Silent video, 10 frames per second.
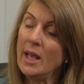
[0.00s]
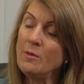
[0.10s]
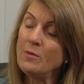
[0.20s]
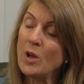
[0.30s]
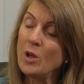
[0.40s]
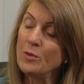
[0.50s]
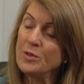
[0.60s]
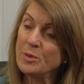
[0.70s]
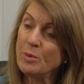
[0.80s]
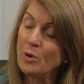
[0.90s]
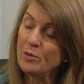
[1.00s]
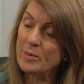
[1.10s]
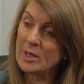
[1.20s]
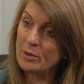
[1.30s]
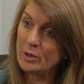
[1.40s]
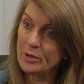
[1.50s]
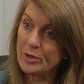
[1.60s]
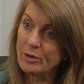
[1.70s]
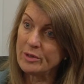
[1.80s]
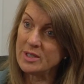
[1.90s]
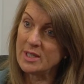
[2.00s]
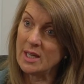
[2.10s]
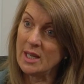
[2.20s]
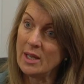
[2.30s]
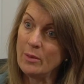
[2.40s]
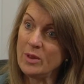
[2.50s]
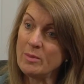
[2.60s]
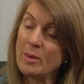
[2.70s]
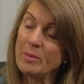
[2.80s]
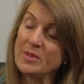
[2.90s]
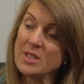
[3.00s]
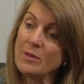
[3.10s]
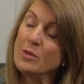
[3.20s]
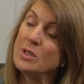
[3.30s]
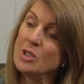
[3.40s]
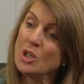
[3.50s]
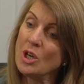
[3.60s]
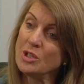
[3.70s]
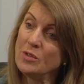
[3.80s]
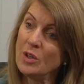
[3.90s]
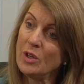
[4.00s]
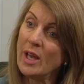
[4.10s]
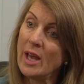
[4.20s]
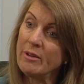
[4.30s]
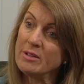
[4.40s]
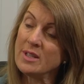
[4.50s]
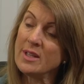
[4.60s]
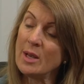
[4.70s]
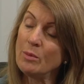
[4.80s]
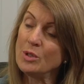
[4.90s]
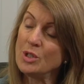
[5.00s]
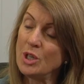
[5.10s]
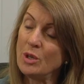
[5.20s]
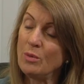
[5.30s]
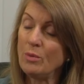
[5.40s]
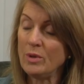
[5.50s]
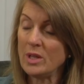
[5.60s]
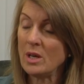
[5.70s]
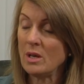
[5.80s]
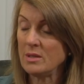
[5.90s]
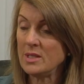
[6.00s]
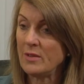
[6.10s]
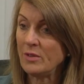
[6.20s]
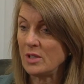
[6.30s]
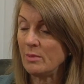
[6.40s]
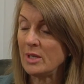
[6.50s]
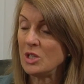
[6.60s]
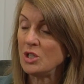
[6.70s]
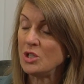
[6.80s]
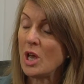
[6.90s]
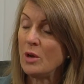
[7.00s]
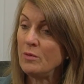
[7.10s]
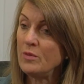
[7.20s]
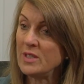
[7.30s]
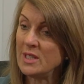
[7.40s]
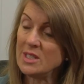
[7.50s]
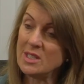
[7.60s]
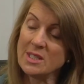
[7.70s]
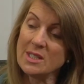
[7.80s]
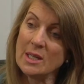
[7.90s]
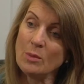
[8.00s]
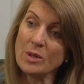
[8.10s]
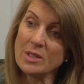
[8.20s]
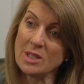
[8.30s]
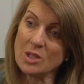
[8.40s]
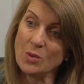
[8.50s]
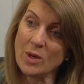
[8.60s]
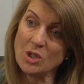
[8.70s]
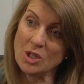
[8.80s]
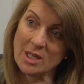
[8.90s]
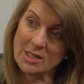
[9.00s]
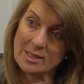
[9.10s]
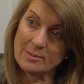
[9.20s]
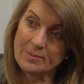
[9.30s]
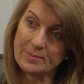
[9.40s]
involve support from the local authority with the member of staff who's in charge of young carers and they will do with our safeguarding manager home visits to see what the situation is.